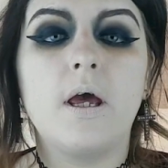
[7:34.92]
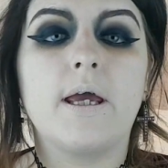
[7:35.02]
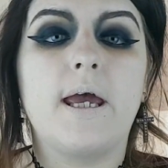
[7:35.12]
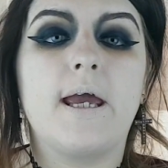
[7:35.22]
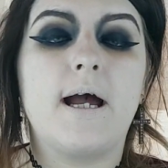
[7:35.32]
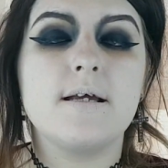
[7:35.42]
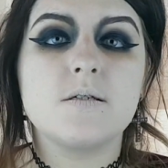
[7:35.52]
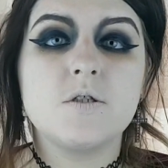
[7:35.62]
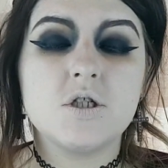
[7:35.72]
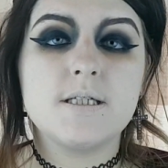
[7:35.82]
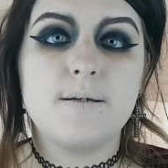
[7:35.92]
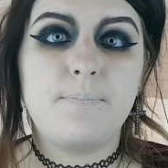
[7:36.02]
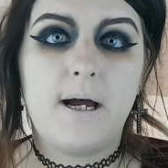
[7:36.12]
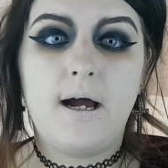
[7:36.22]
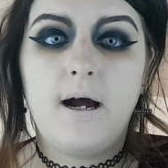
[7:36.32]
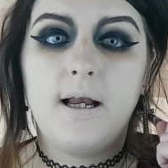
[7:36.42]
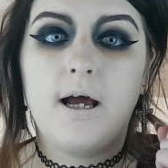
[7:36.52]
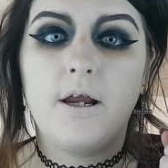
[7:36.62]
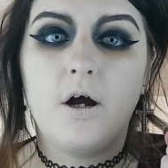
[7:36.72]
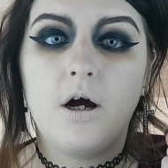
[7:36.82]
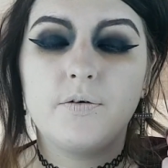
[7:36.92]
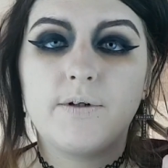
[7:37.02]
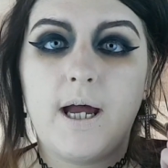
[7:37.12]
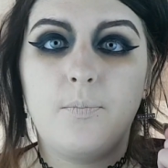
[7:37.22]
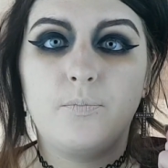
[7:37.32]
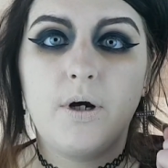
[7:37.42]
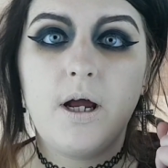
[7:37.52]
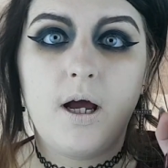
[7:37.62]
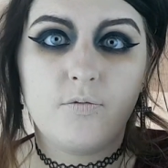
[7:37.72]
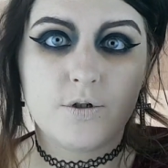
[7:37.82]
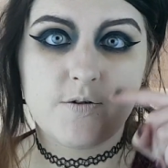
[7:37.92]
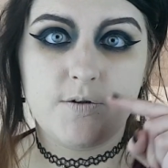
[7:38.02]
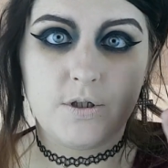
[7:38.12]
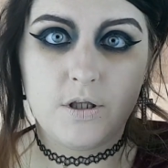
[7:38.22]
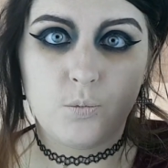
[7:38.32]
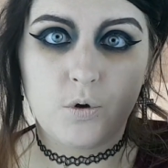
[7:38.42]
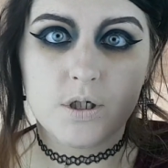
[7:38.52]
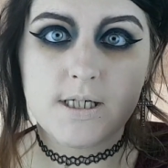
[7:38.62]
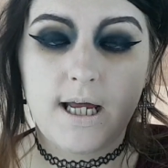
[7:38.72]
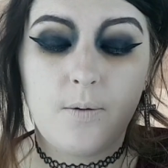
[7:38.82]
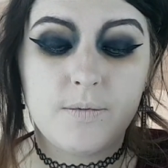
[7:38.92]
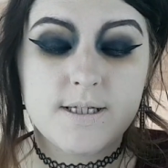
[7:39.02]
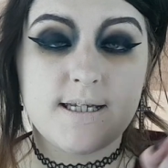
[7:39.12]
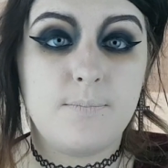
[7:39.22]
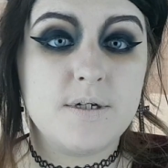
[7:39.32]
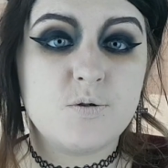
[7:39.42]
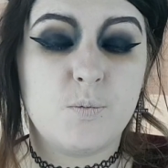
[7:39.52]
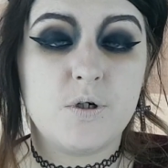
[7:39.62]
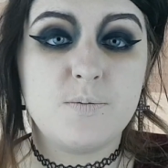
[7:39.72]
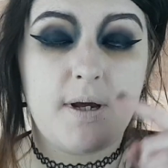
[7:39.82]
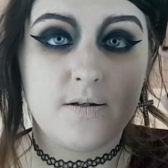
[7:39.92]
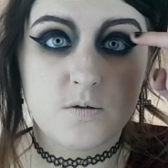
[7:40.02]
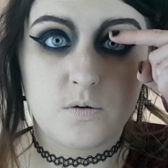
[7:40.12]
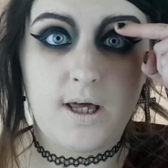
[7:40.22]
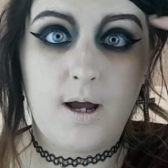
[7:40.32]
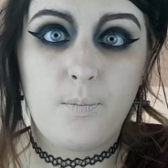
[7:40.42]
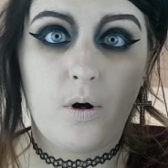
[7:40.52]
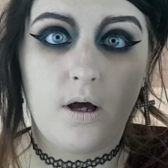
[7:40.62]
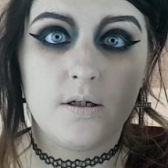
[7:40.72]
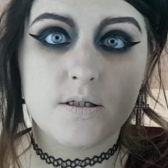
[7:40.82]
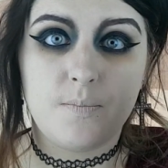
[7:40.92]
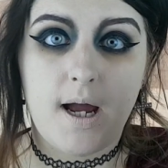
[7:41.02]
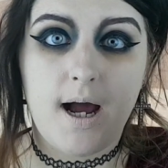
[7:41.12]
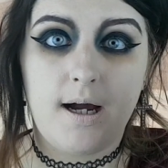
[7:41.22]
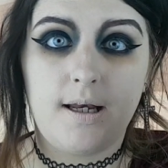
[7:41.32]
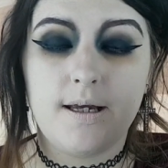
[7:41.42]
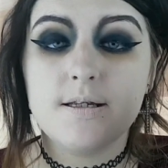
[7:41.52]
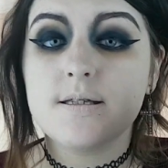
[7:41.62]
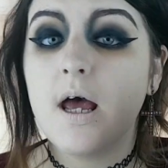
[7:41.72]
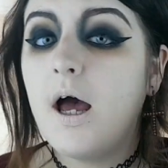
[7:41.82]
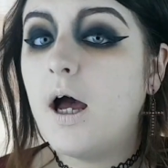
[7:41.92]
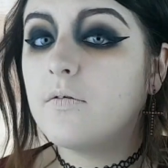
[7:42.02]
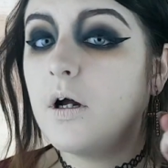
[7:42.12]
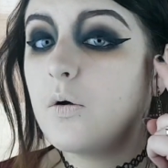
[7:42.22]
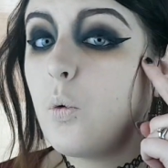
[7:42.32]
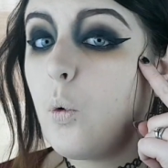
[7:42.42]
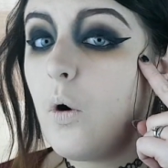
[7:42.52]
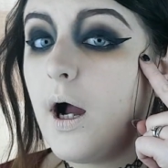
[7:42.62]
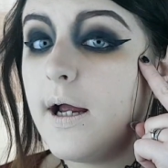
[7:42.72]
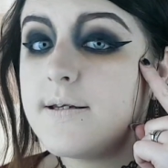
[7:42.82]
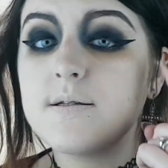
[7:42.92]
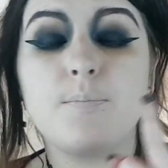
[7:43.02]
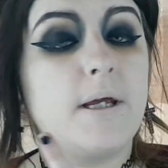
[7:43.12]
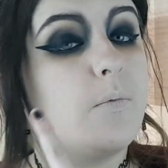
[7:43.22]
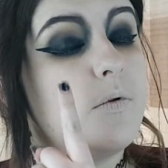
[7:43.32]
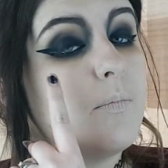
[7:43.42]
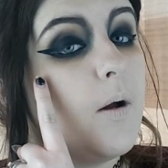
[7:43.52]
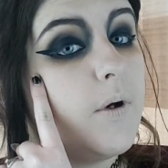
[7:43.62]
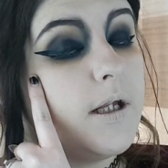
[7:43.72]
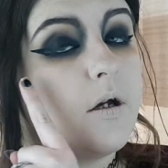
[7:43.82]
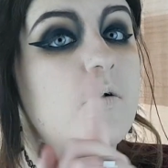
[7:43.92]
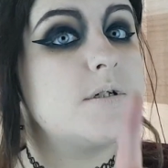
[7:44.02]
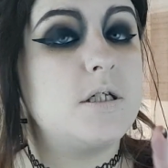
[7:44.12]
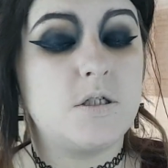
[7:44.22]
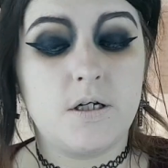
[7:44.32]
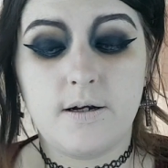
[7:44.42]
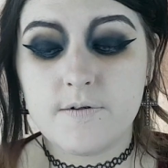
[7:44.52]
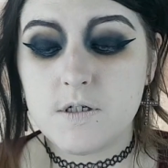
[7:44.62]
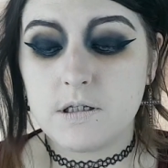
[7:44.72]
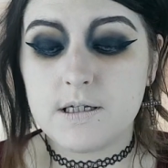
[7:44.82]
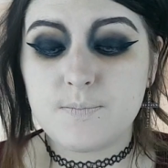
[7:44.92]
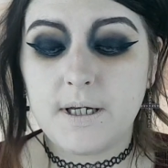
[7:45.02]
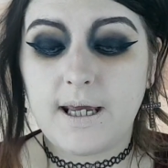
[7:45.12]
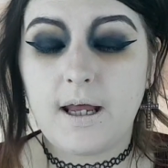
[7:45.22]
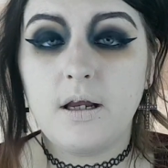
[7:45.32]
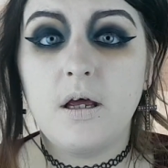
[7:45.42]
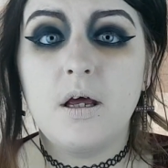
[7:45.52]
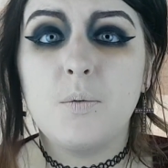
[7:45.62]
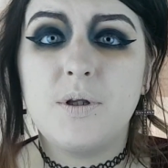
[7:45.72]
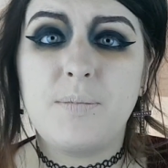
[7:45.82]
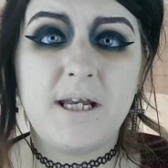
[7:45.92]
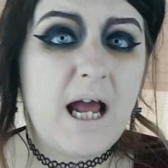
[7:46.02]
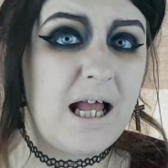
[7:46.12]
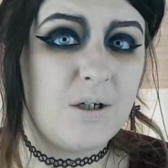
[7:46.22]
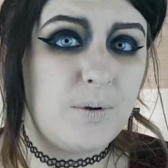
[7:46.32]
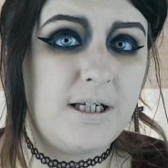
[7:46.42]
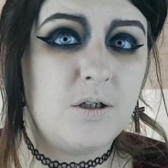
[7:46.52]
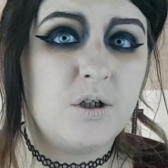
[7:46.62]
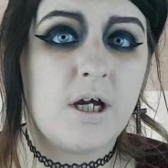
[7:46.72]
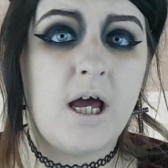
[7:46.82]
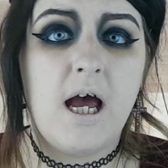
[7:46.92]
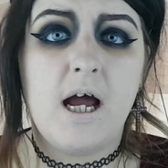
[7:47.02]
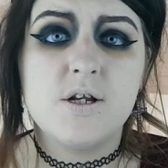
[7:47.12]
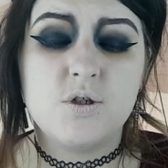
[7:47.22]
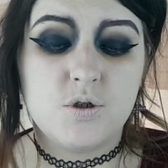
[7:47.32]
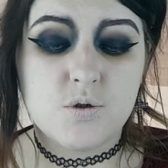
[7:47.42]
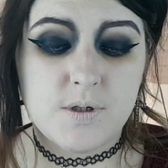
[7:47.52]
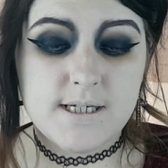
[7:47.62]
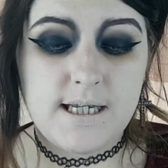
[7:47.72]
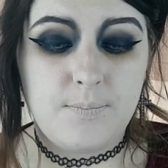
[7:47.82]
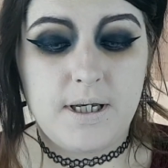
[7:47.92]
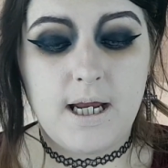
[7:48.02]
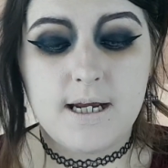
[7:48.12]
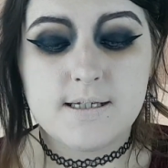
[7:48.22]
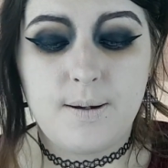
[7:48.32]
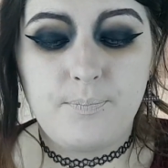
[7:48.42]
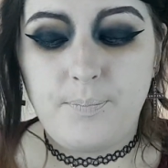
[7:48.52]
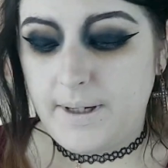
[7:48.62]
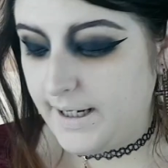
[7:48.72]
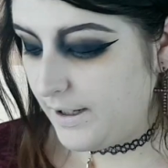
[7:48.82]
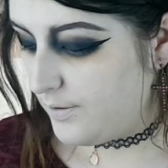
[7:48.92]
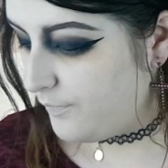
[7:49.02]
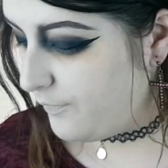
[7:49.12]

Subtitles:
Okay guys, so just did my eyeliner off camera. I've also filled in the waterline with the same Miss Water pencil that I put onto my eyelids. I've gone quite big with my wing. Obviously you don't have to do this, but again, with it being a Halloween look, I do just want to keep it nice and big and